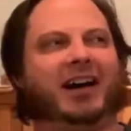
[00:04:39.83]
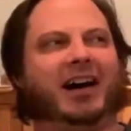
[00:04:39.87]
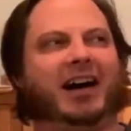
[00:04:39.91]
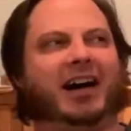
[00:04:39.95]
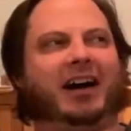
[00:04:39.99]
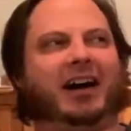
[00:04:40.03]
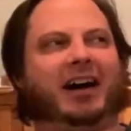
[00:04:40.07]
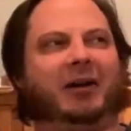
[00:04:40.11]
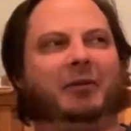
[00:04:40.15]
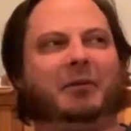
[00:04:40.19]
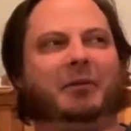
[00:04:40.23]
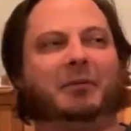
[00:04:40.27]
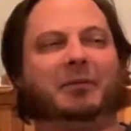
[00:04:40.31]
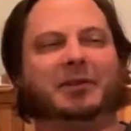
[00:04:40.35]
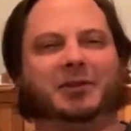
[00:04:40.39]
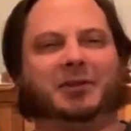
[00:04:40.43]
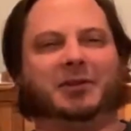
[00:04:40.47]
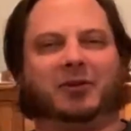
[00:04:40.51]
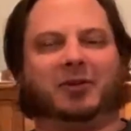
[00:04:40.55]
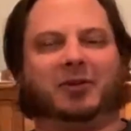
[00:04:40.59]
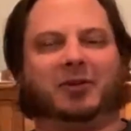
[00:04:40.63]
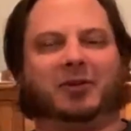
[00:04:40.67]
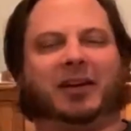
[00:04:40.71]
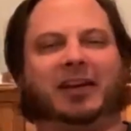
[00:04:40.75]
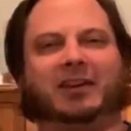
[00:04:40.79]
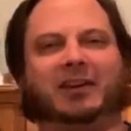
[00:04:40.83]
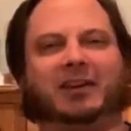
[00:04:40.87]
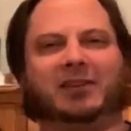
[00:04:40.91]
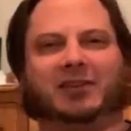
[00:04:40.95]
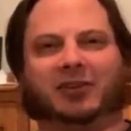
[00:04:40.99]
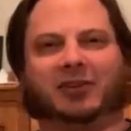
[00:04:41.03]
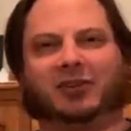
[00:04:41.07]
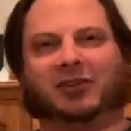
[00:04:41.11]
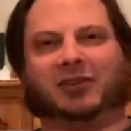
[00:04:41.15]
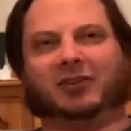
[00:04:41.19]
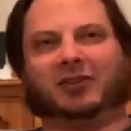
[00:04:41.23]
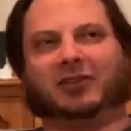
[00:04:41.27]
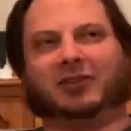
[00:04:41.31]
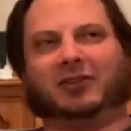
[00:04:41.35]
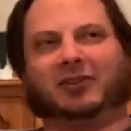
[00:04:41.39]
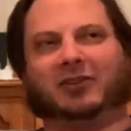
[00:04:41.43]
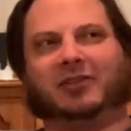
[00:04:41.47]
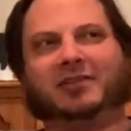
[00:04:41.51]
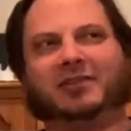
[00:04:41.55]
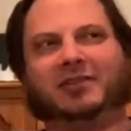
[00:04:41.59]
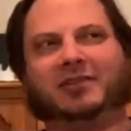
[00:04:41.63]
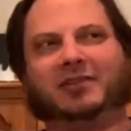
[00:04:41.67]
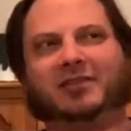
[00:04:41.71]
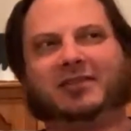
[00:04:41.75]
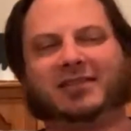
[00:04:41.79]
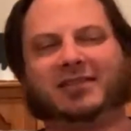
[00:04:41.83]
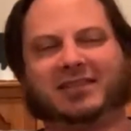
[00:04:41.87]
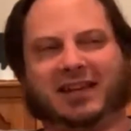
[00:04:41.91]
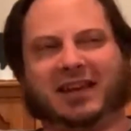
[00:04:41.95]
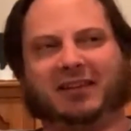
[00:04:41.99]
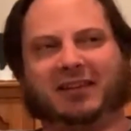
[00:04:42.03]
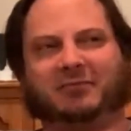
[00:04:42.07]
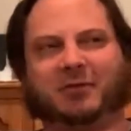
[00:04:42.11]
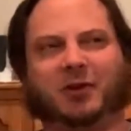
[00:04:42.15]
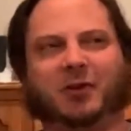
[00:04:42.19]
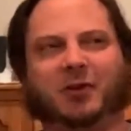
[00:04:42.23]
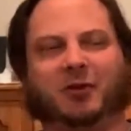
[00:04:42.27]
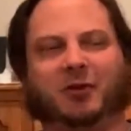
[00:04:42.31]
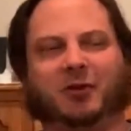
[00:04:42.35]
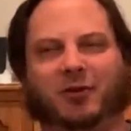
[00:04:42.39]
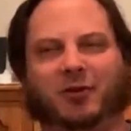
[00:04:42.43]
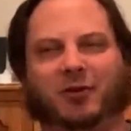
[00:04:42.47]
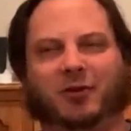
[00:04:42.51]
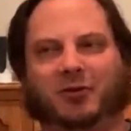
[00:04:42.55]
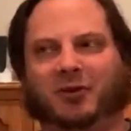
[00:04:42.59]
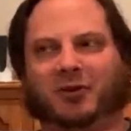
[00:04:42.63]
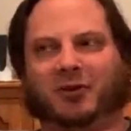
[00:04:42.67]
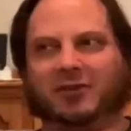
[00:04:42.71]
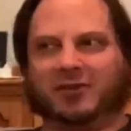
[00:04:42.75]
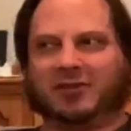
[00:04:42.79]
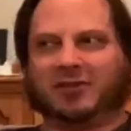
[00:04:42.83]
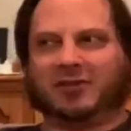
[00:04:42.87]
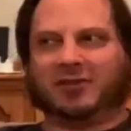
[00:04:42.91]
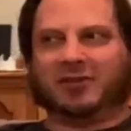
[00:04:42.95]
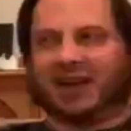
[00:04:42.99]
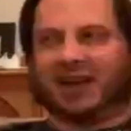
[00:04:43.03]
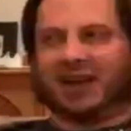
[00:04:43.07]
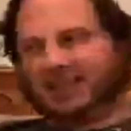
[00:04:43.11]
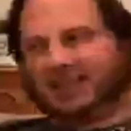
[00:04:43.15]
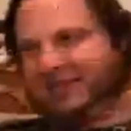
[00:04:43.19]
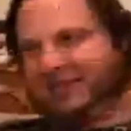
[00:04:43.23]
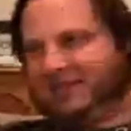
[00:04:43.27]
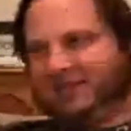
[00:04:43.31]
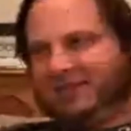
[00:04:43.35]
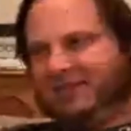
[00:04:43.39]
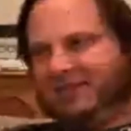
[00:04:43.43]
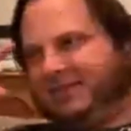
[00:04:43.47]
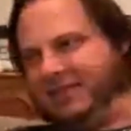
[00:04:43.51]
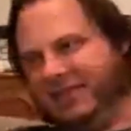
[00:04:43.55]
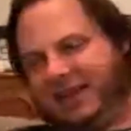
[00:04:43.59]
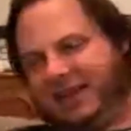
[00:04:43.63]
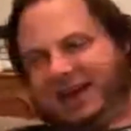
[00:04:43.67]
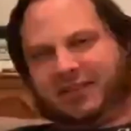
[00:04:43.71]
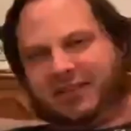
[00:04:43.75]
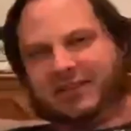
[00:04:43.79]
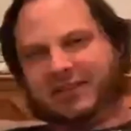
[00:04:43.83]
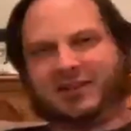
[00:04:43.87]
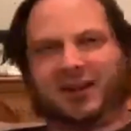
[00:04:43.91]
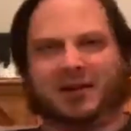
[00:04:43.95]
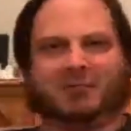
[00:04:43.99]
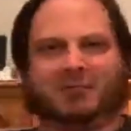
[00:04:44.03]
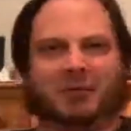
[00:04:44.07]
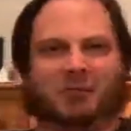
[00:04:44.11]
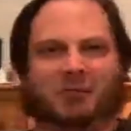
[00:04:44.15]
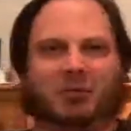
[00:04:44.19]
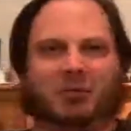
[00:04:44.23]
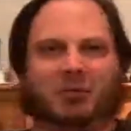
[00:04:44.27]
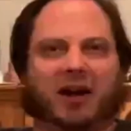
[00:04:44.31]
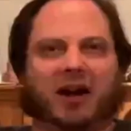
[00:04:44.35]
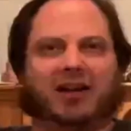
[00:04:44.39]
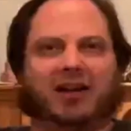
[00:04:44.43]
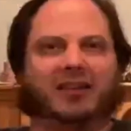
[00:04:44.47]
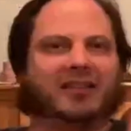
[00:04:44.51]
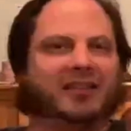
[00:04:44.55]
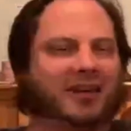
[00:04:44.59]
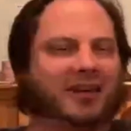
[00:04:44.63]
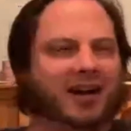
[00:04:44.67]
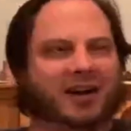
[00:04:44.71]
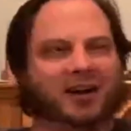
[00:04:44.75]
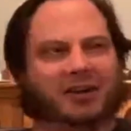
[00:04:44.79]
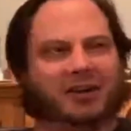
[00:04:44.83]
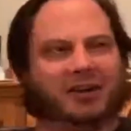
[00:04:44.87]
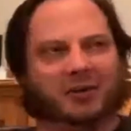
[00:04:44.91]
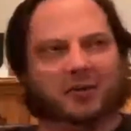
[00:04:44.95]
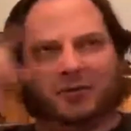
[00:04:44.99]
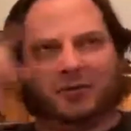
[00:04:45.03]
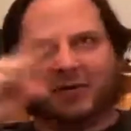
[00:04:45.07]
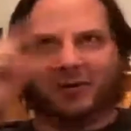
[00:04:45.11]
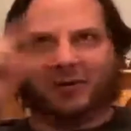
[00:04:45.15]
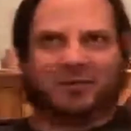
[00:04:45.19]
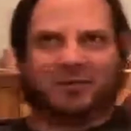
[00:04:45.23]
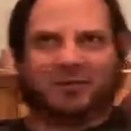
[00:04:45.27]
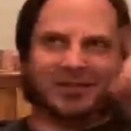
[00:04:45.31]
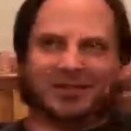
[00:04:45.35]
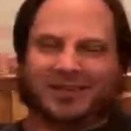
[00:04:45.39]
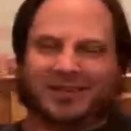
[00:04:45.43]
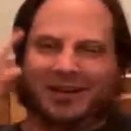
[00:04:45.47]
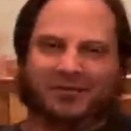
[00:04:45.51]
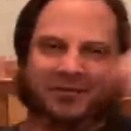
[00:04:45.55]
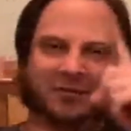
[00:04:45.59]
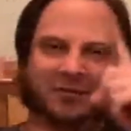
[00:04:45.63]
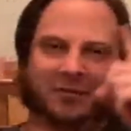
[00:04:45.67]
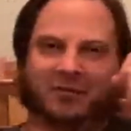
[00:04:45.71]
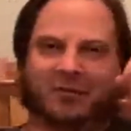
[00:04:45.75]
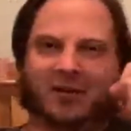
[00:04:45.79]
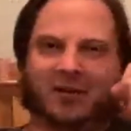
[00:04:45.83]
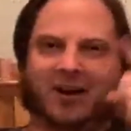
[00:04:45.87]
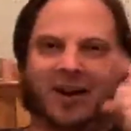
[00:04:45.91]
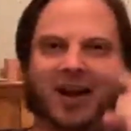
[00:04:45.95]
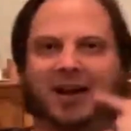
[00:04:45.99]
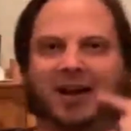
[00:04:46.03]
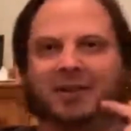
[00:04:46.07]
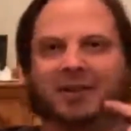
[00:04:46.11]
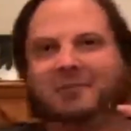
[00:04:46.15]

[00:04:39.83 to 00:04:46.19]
I remember talking to Steve McCall, who's like the other side of my brain. I don't know whether it's left or right.